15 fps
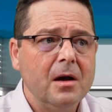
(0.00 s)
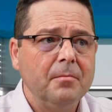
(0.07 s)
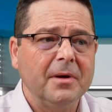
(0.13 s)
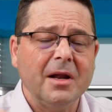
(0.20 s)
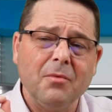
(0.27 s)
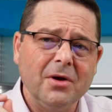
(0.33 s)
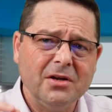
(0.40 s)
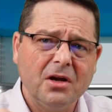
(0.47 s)
But
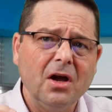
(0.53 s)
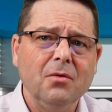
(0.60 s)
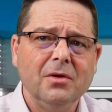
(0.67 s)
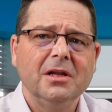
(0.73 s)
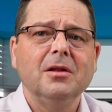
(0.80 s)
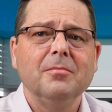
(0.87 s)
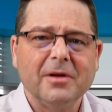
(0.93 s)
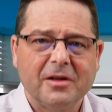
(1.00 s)
I want to go a
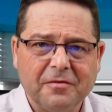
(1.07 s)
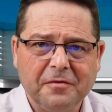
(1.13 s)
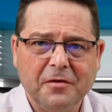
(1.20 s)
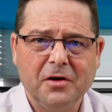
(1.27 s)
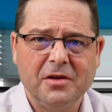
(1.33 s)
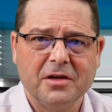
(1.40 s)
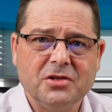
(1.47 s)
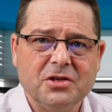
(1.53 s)
little bit
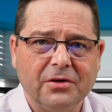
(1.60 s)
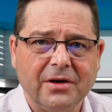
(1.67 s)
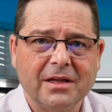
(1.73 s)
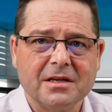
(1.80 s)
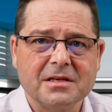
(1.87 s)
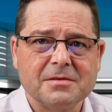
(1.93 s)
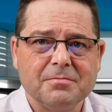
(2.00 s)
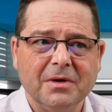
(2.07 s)
further during
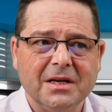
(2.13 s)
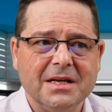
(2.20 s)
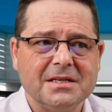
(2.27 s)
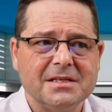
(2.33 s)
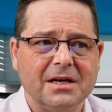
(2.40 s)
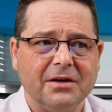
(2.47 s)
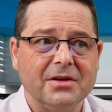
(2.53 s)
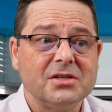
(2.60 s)
this
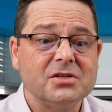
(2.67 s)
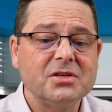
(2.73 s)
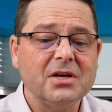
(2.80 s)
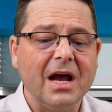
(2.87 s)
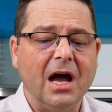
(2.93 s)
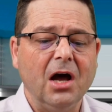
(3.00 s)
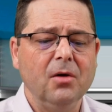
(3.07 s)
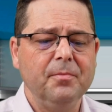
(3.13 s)
mini-series to
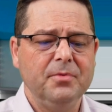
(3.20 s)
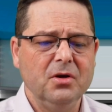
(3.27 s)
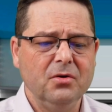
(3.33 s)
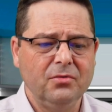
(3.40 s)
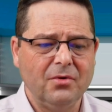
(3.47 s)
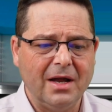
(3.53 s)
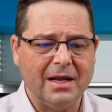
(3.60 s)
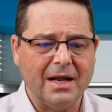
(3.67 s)
help you
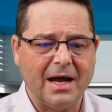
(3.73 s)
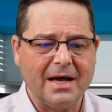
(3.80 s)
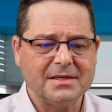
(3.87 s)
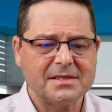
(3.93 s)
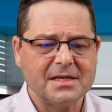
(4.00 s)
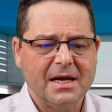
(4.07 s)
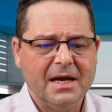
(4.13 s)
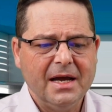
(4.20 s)

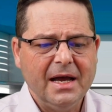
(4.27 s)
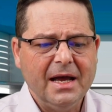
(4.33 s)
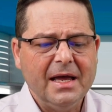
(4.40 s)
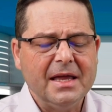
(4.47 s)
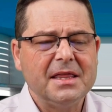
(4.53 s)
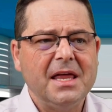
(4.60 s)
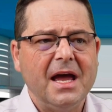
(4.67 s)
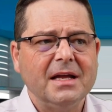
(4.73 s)
realize
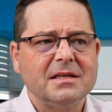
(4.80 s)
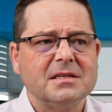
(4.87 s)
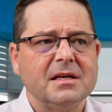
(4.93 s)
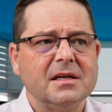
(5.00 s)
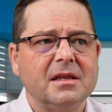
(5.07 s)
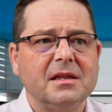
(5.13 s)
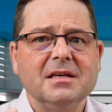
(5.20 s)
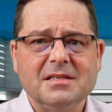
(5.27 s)
that
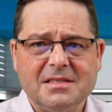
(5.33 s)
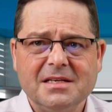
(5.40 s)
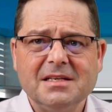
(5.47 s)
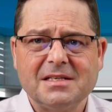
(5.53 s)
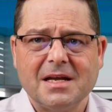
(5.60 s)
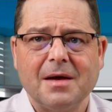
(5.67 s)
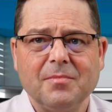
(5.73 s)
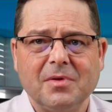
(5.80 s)
this is
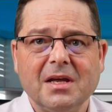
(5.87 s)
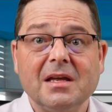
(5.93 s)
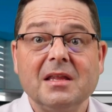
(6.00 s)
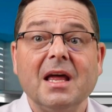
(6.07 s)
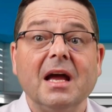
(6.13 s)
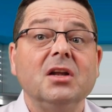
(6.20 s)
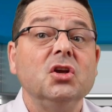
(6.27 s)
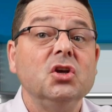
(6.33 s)
something
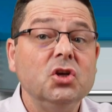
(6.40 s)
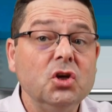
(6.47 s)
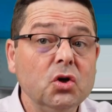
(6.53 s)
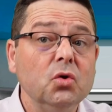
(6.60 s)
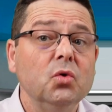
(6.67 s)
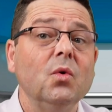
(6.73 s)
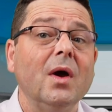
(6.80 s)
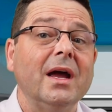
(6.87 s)
that
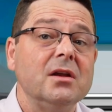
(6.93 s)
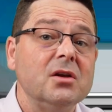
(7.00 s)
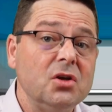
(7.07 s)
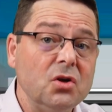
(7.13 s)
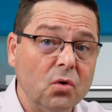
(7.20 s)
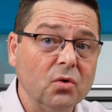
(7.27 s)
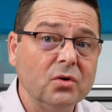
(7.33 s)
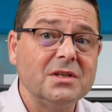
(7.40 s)
you and
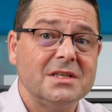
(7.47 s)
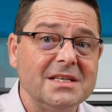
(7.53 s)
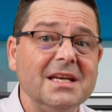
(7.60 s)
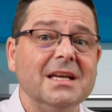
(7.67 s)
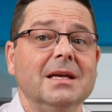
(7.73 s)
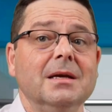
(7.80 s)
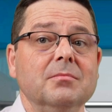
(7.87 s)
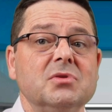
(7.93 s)
your
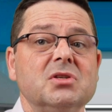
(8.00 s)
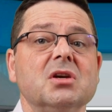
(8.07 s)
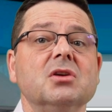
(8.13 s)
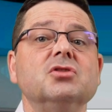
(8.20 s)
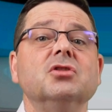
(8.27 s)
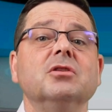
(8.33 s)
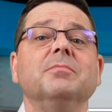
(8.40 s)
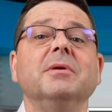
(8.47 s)
teams
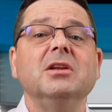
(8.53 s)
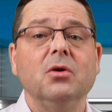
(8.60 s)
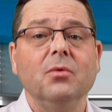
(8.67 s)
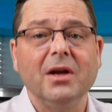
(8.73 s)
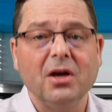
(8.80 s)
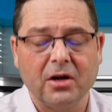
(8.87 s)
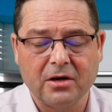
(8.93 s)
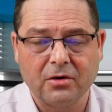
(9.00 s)
should be
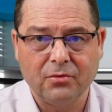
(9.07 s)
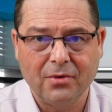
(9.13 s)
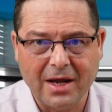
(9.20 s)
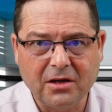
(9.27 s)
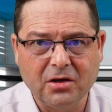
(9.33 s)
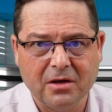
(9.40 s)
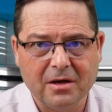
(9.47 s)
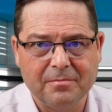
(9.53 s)
doing on a
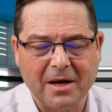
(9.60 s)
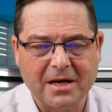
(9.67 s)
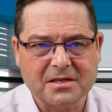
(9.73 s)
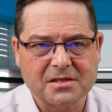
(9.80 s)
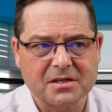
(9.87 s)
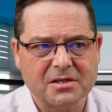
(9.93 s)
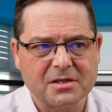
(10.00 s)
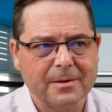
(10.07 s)
regular
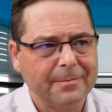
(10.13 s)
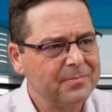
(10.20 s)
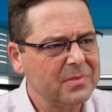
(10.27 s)
basis.